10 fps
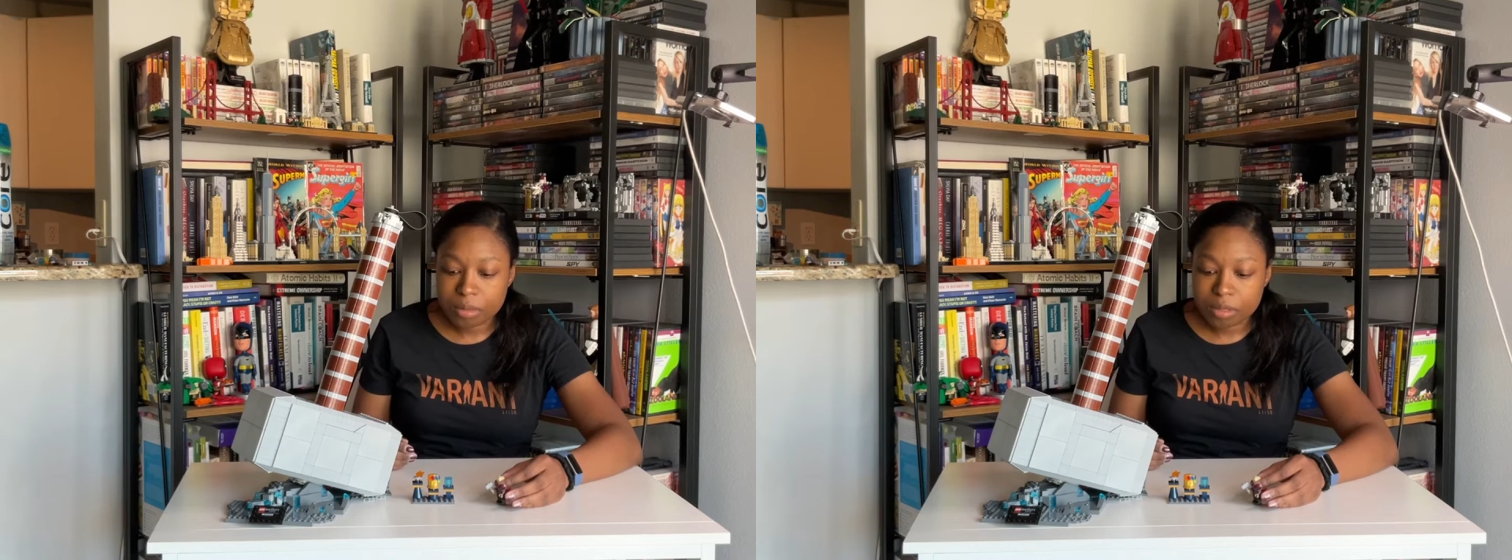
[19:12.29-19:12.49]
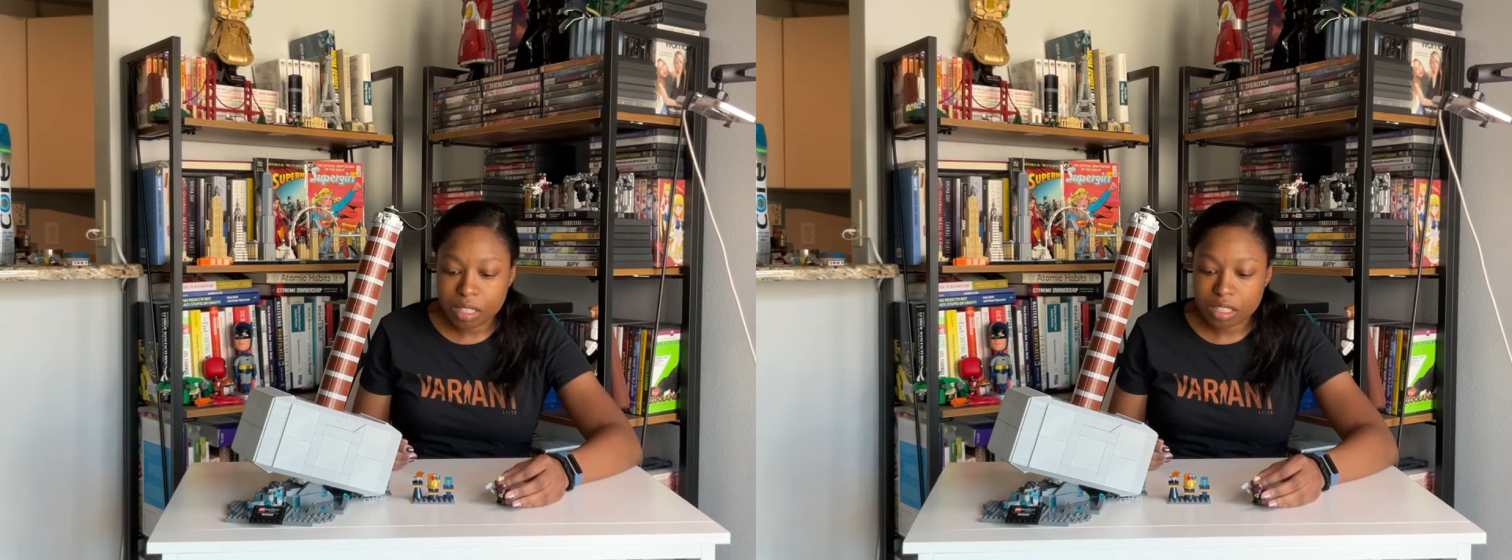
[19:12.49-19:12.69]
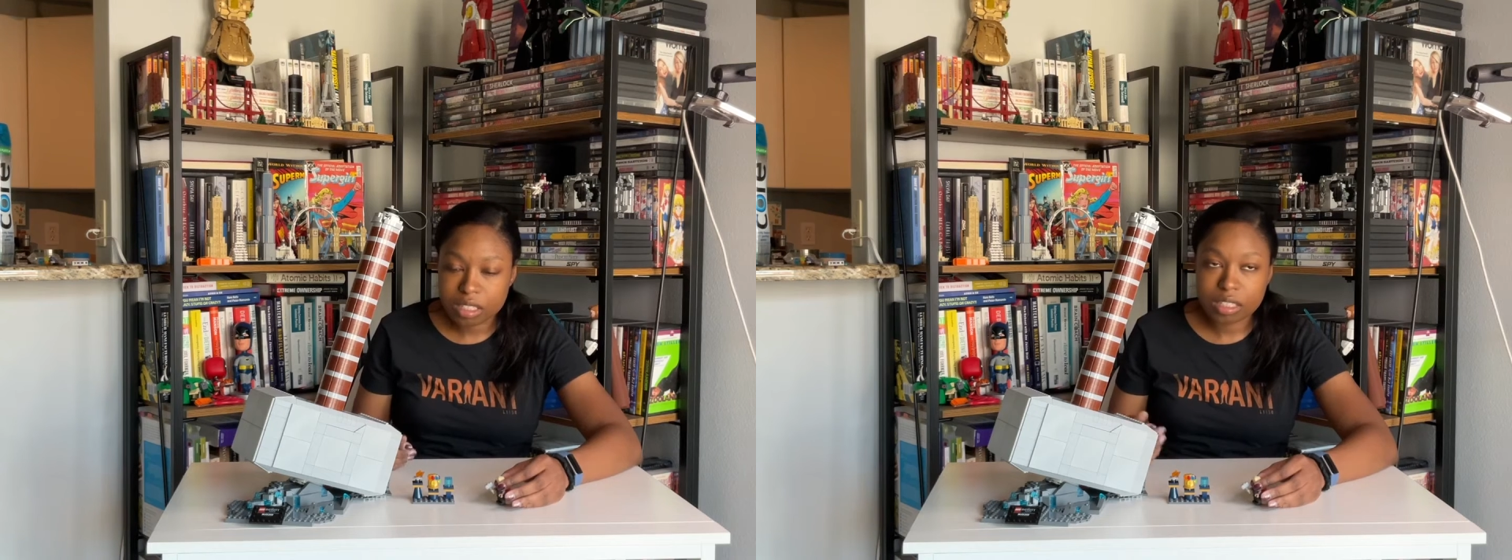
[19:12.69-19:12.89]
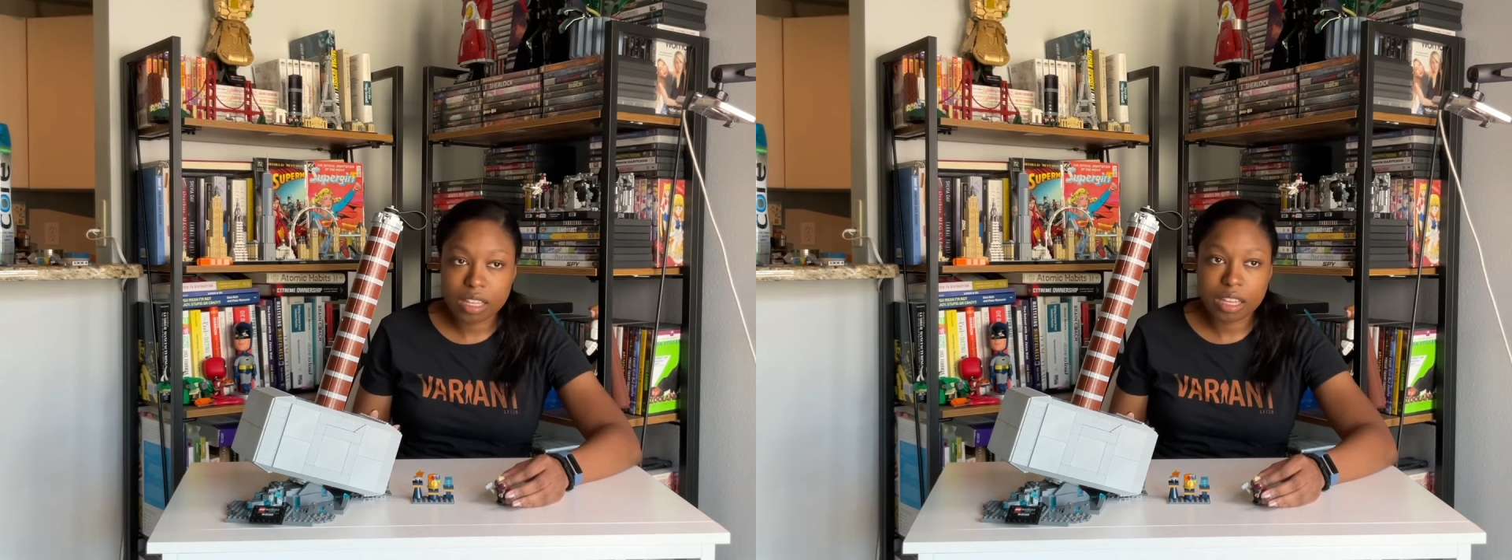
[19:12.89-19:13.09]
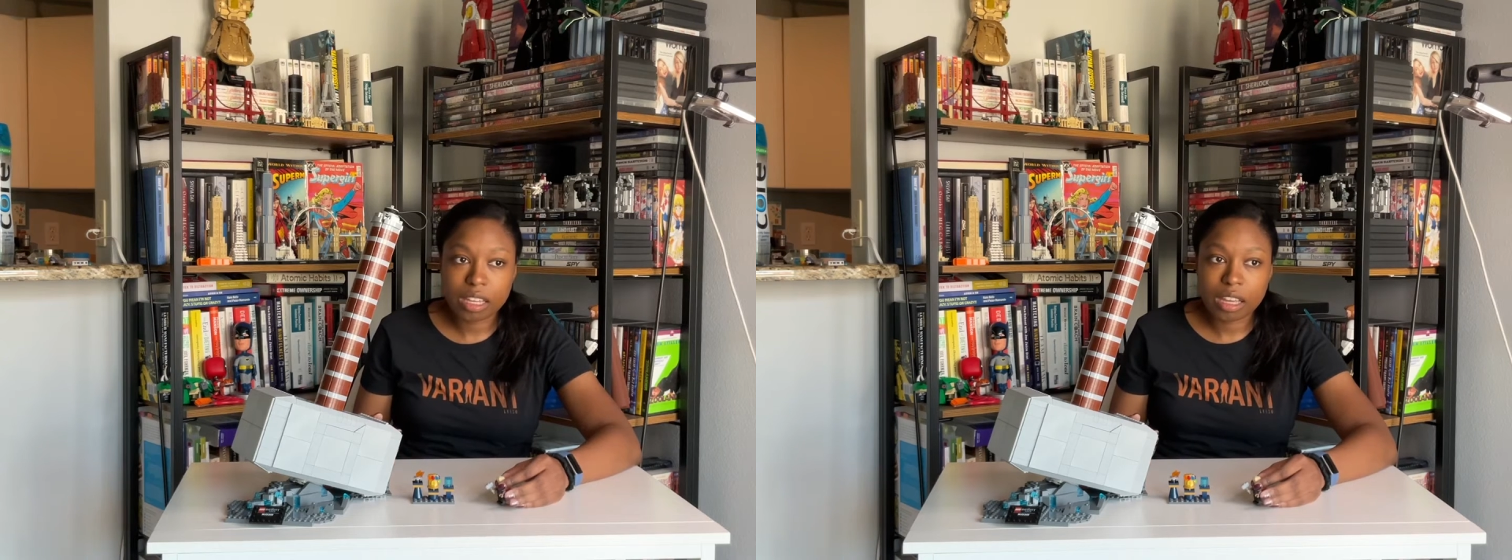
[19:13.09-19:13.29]
such as
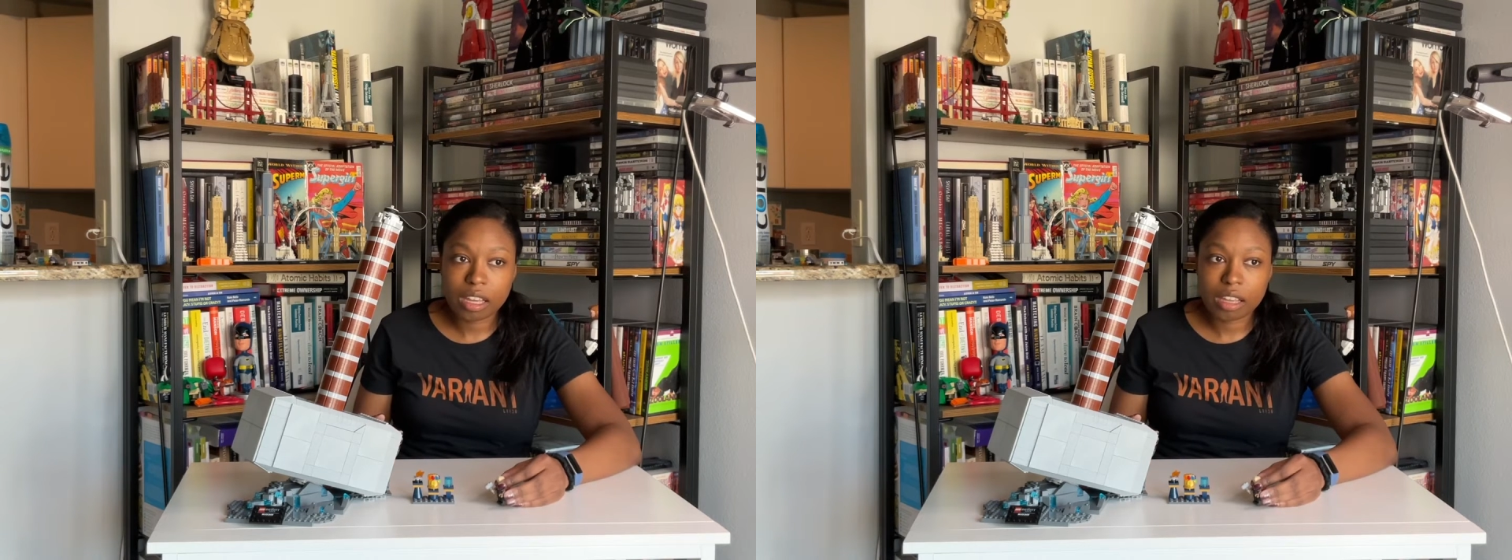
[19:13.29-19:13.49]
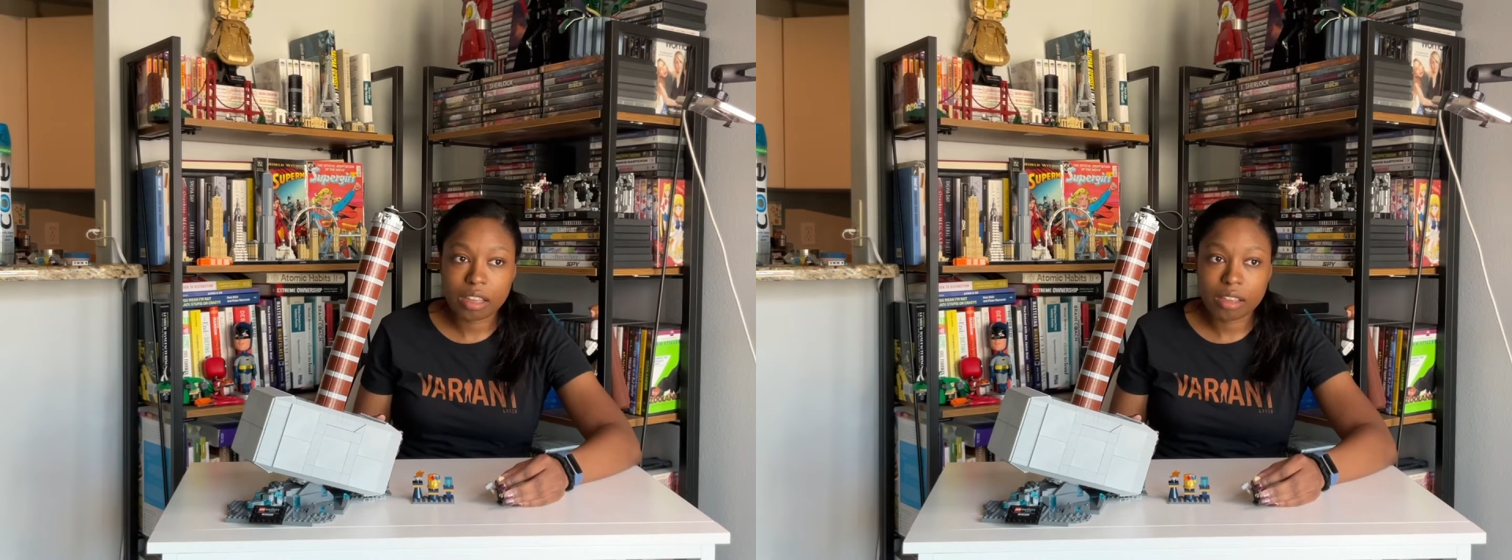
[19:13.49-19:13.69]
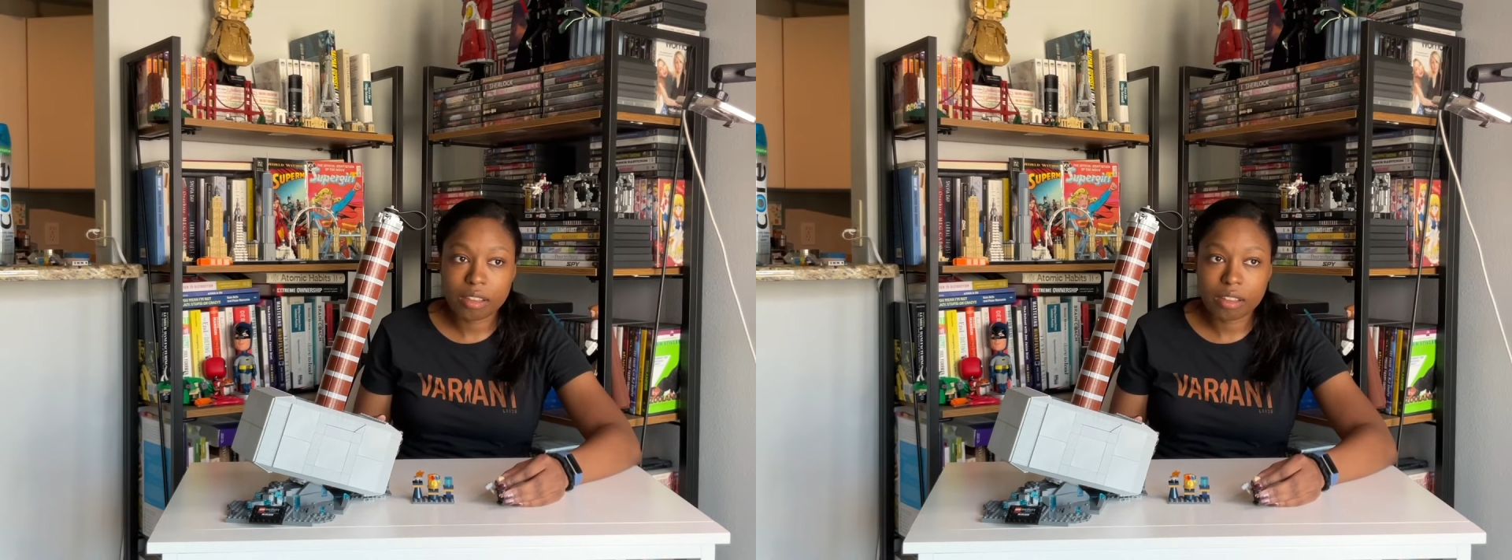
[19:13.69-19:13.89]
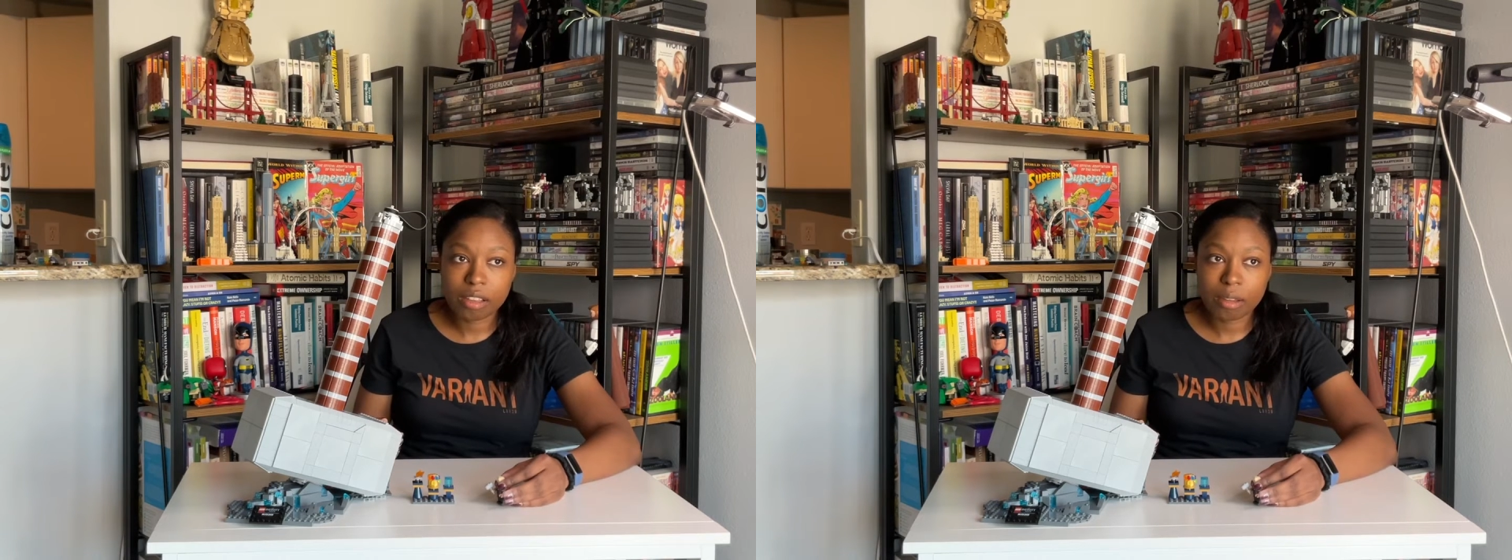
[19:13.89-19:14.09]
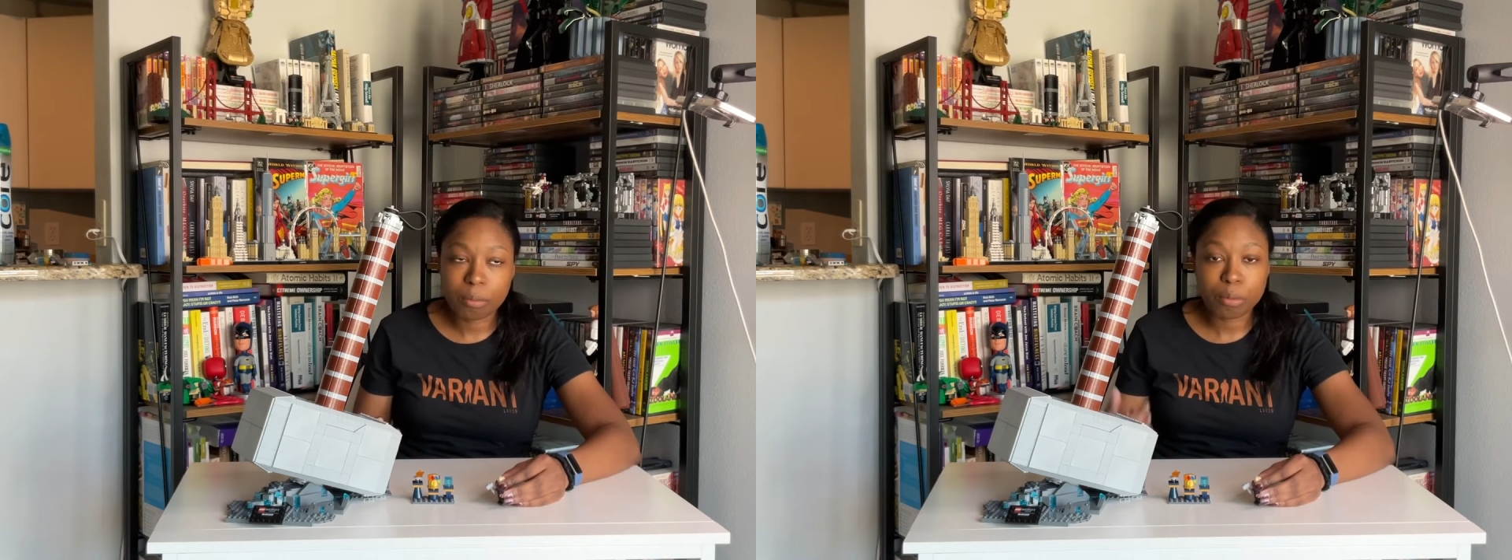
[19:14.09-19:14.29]
like
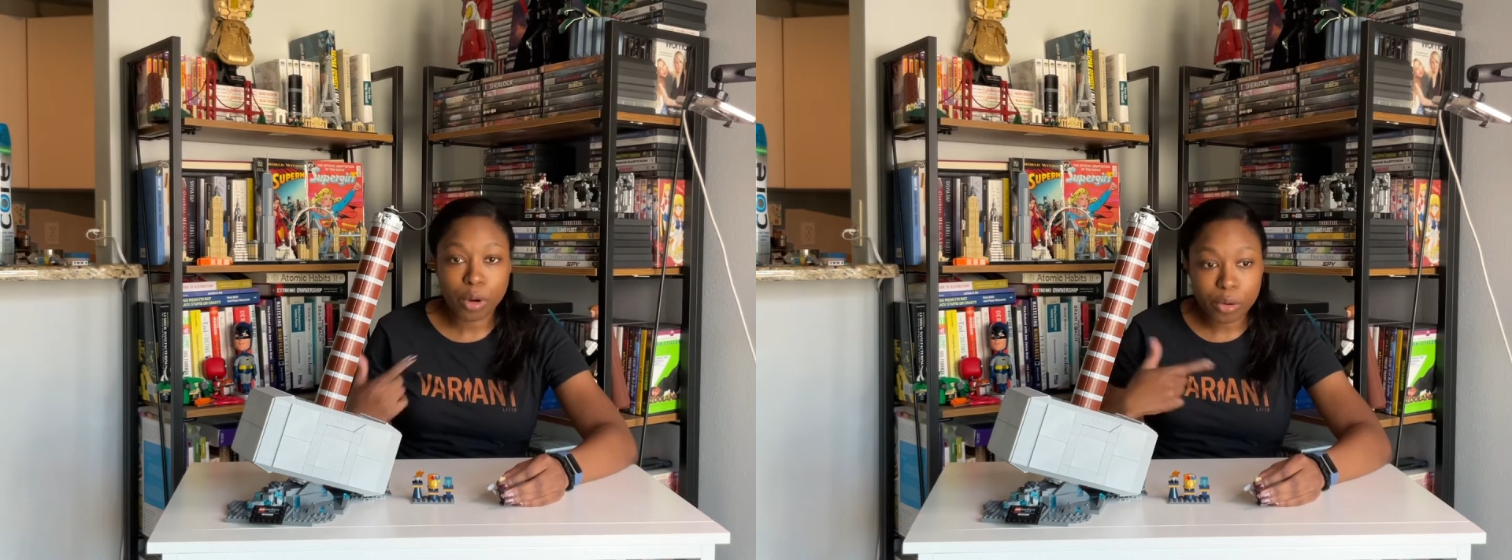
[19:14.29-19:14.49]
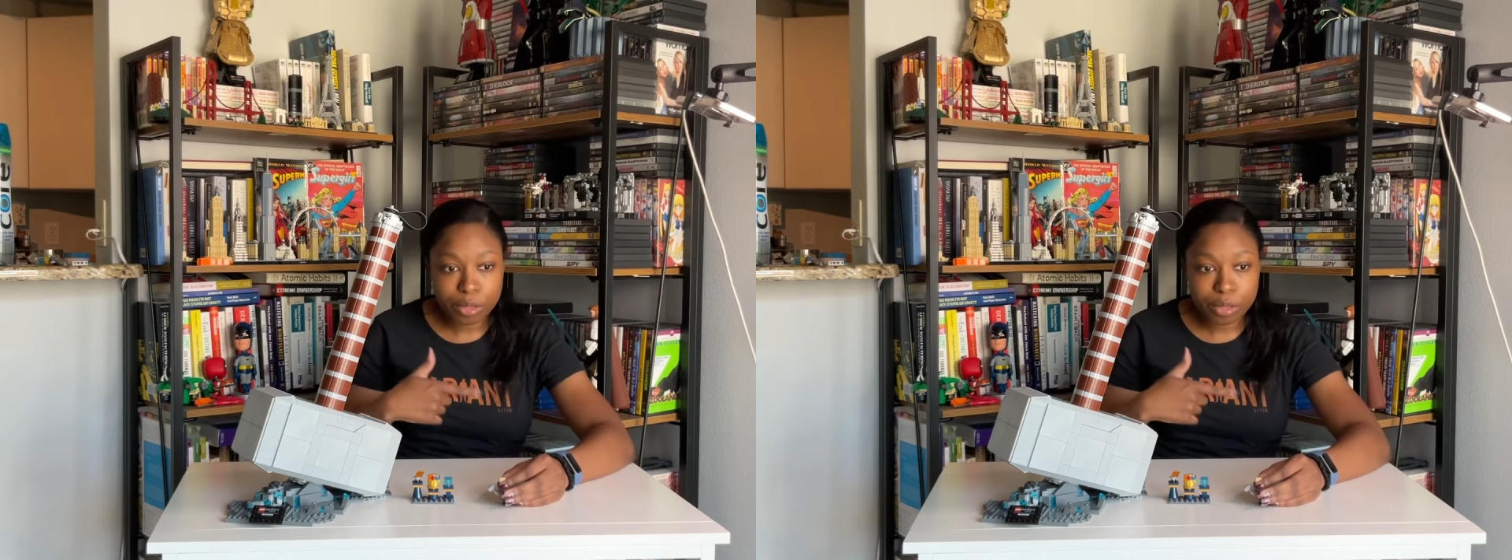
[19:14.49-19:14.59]
Bro